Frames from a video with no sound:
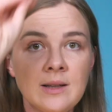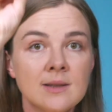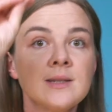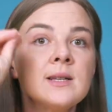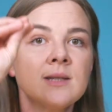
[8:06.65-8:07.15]
and
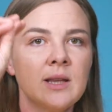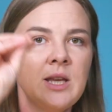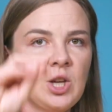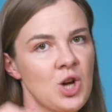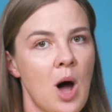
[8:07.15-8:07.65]
then sends at
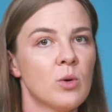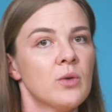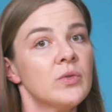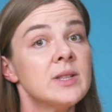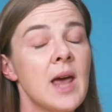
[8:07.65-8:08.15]
each hour
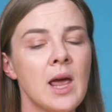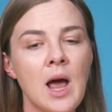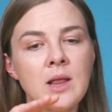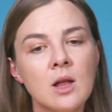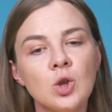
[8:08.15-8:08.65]
of the day.
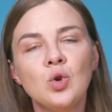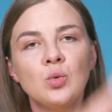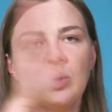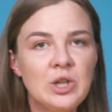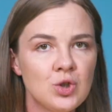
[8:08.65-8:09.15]
And then you
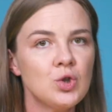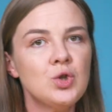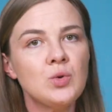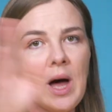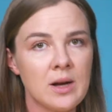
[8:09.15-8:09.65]
need to
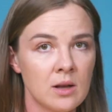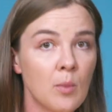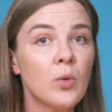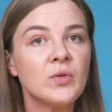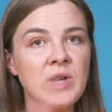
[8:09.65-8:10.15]
do that a
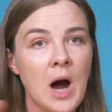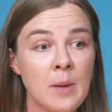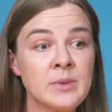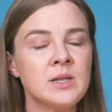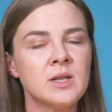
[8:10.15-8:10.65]
number of
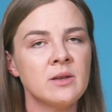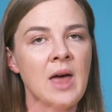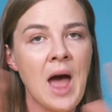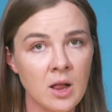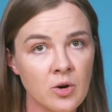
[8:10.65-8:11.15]
times until
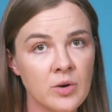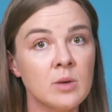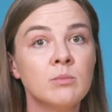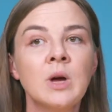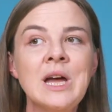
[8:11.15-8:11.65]
the
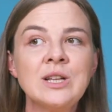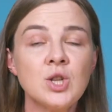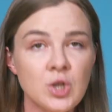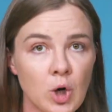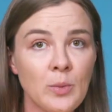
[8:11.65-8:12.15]
algorithm
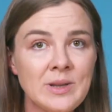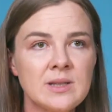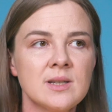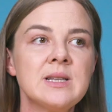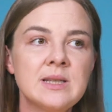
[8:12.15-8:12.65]

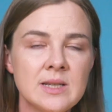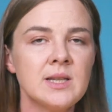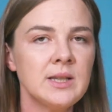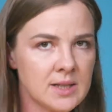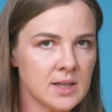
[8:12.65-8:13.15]
determines a
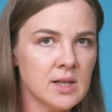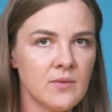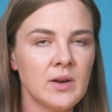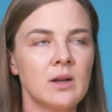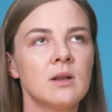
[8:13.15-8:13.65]
statistically
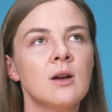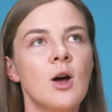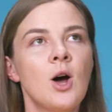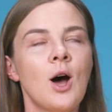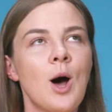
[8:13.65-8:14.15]
significant
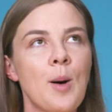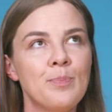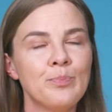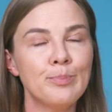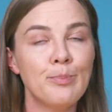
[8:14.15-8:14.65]

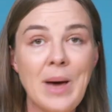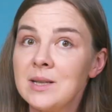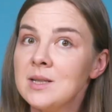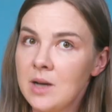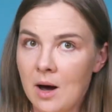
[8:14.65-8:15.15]

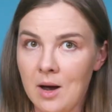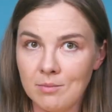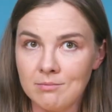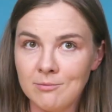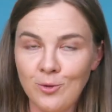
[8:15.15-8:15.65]
best
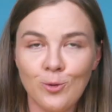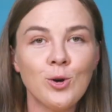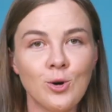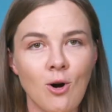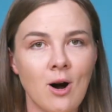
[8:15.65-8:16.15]
time
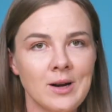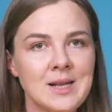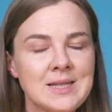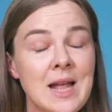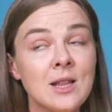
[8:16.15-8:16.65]
for your
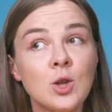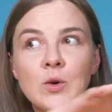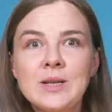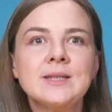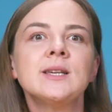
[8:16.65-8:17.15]
audience. And then you
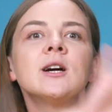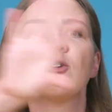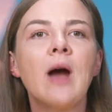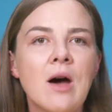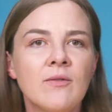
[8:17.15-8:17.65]
can see a
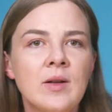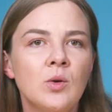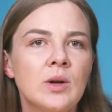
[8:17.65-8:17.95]
graph and